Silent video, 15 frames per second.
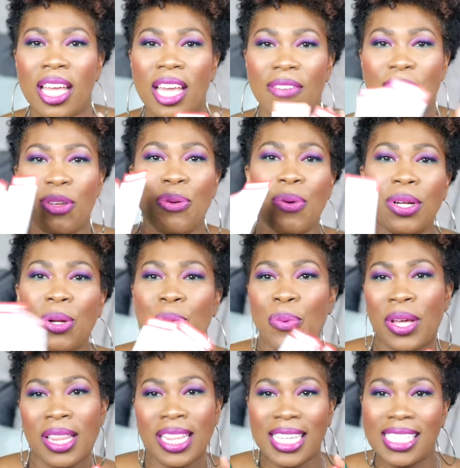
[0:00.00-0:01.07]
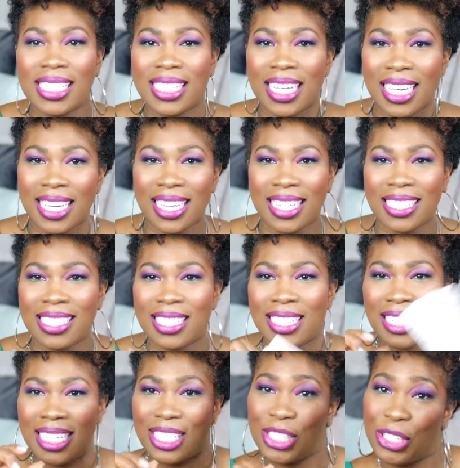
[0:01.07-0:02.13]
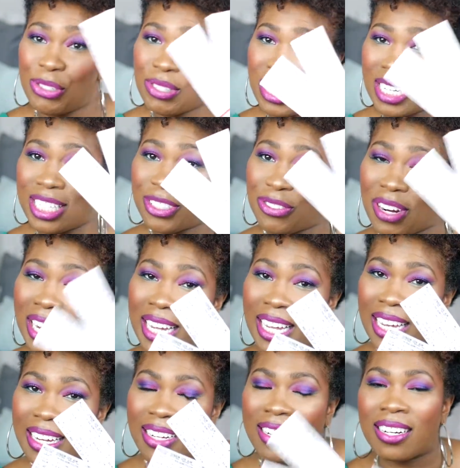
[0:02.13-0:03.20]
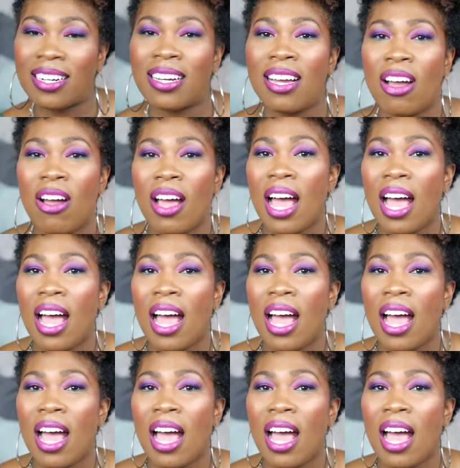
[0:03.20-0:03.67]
if you want to win these tickets, these 2 tickets right here,